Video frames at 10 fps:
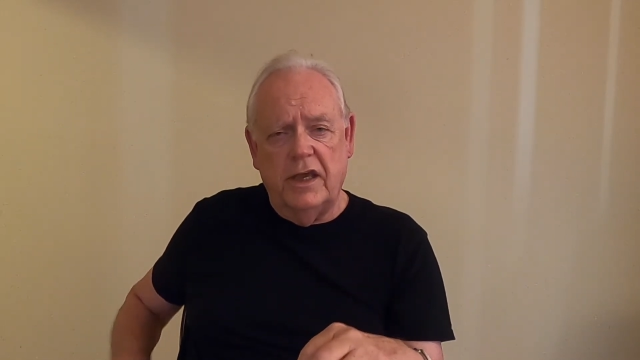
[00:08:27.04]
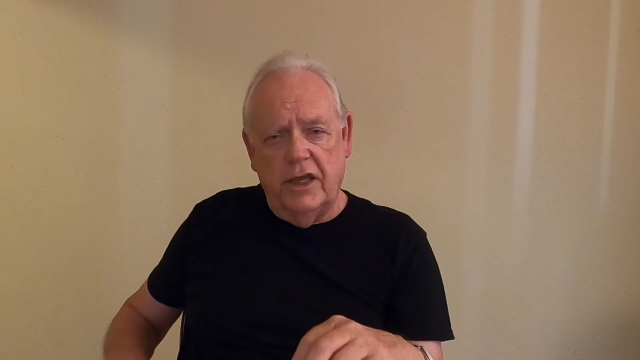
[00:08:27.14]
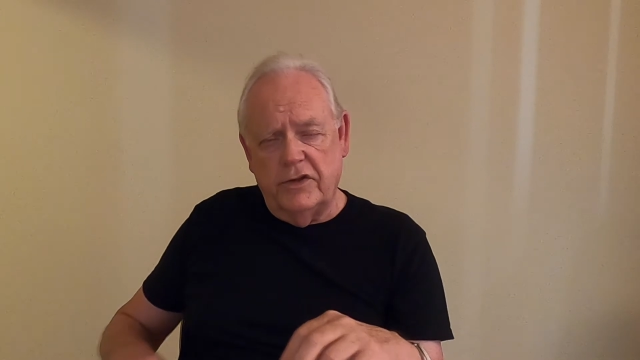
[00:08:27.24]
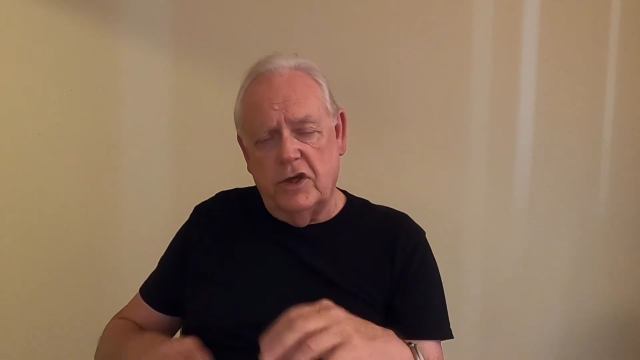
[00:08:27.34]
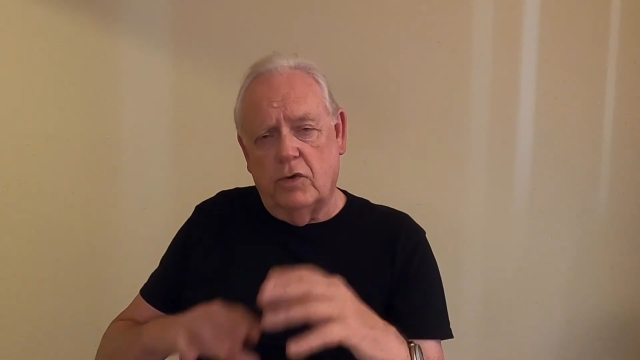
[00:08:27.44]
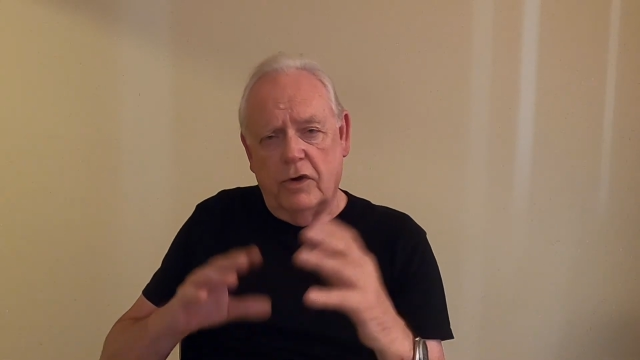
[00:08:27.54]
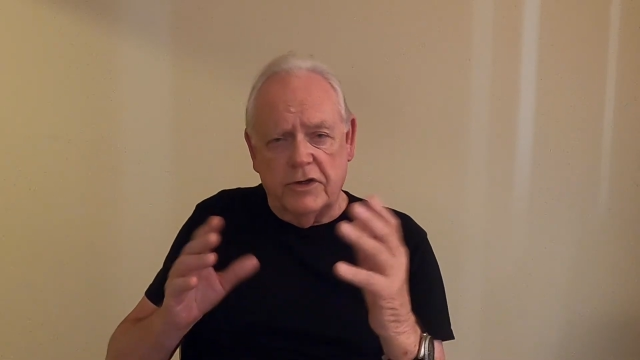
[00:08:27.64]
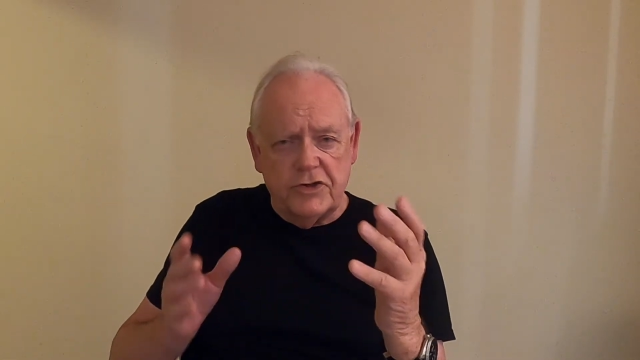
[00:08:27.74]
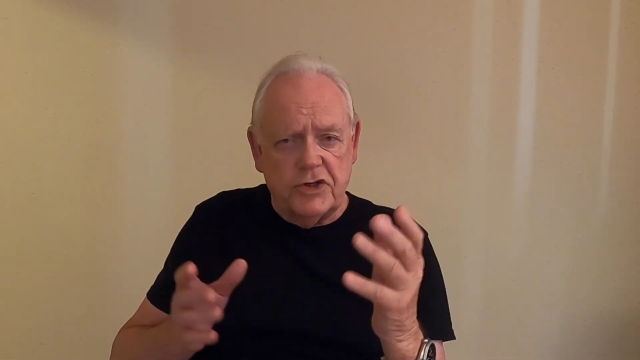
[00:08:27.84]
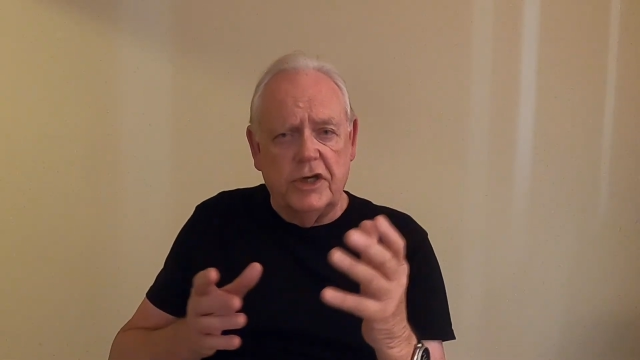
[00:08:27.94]
in the
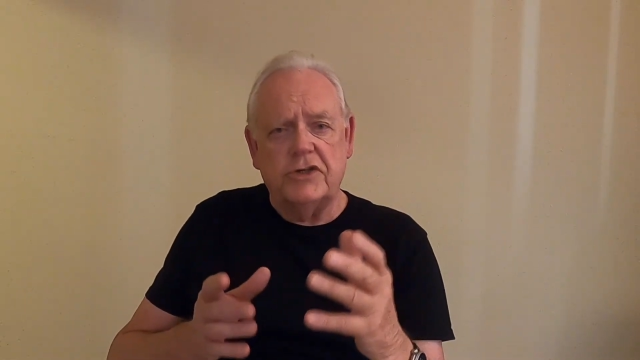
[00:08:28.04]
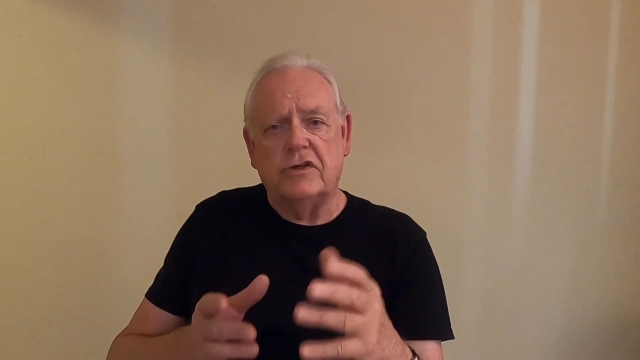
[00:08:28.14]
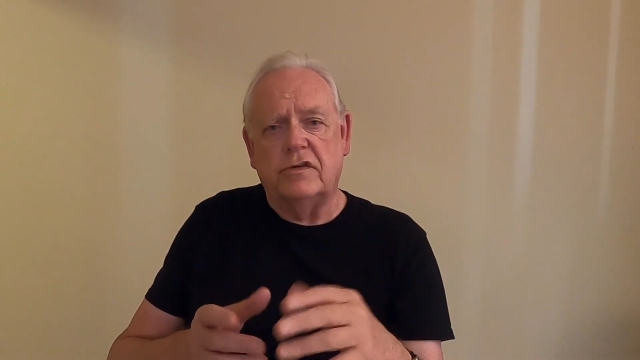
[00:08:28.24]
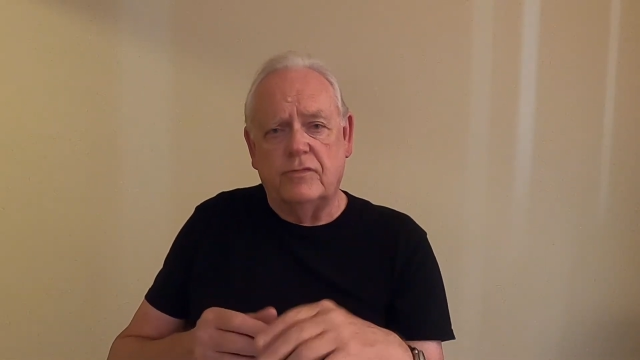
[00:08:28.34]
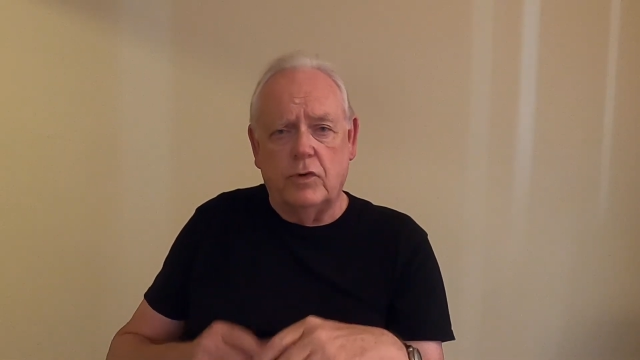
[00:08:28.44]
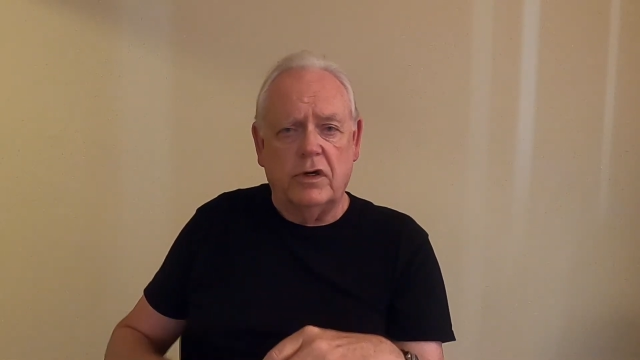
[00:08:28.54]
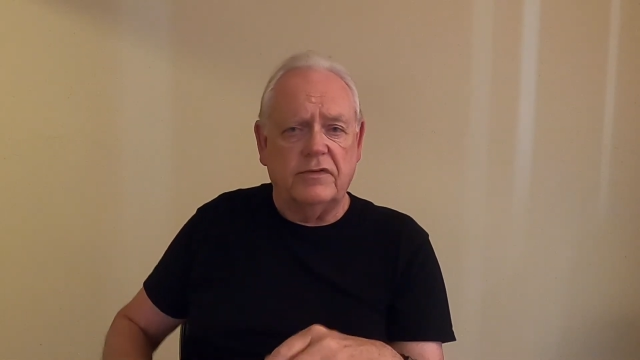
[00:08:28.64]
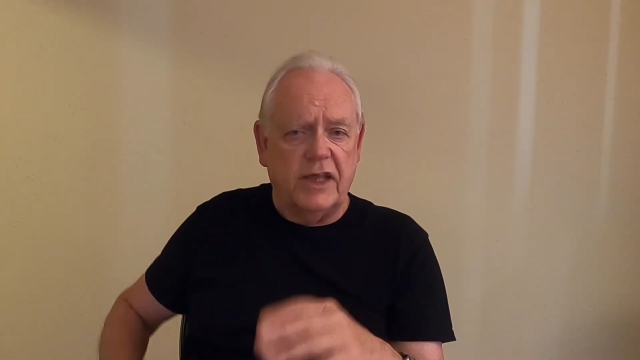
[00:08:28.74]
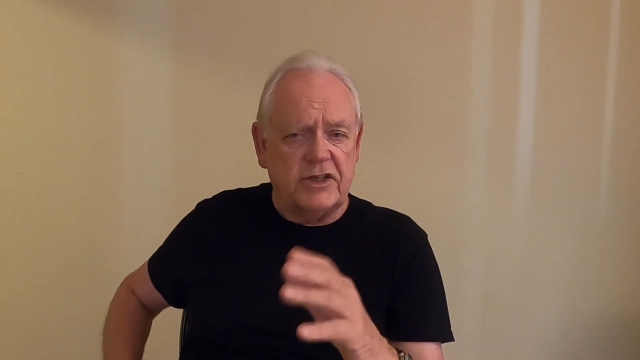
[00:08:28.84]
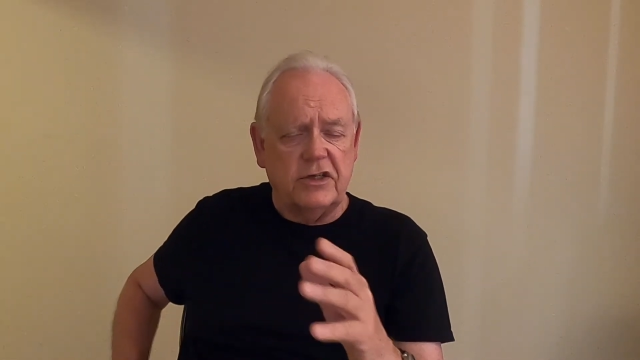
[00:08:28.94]
organization of work.
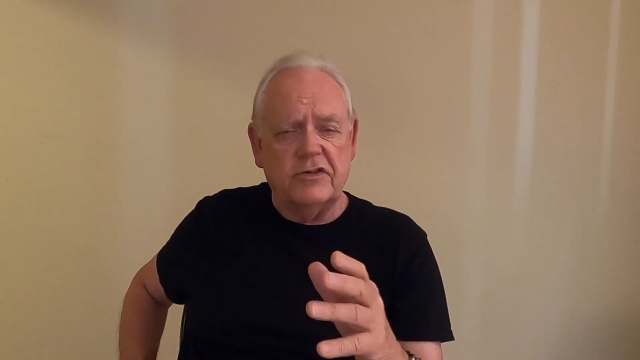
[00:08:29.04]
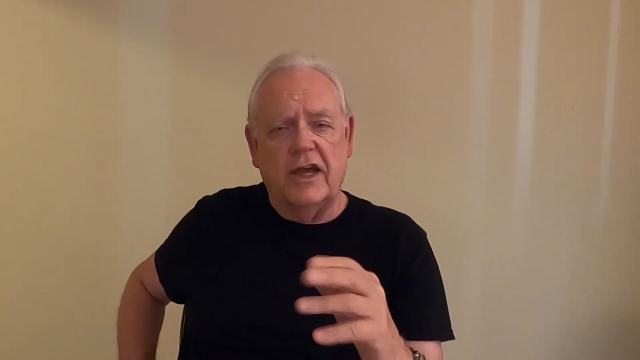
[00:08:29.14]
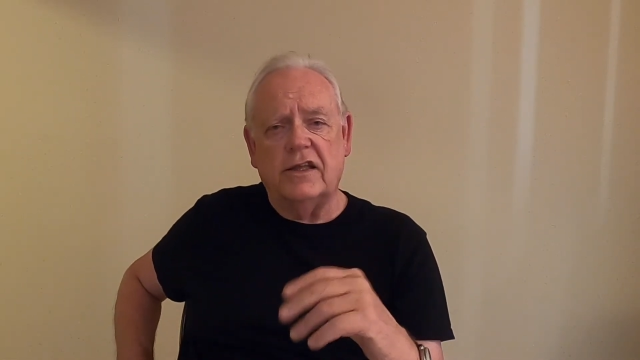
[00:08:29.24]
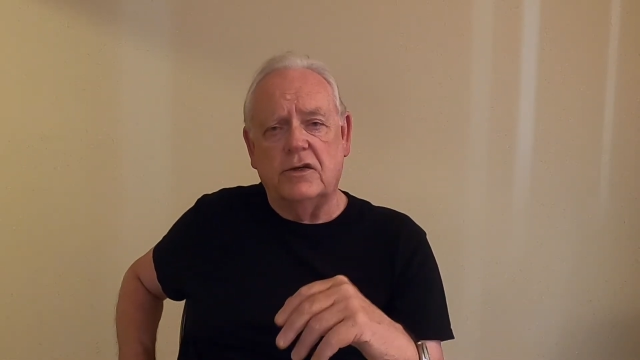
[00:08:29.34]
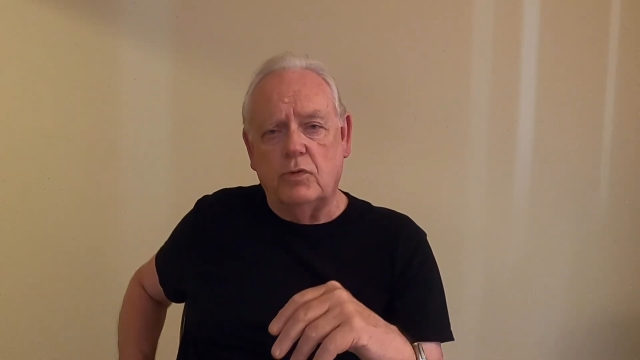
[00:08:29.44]
That's exactly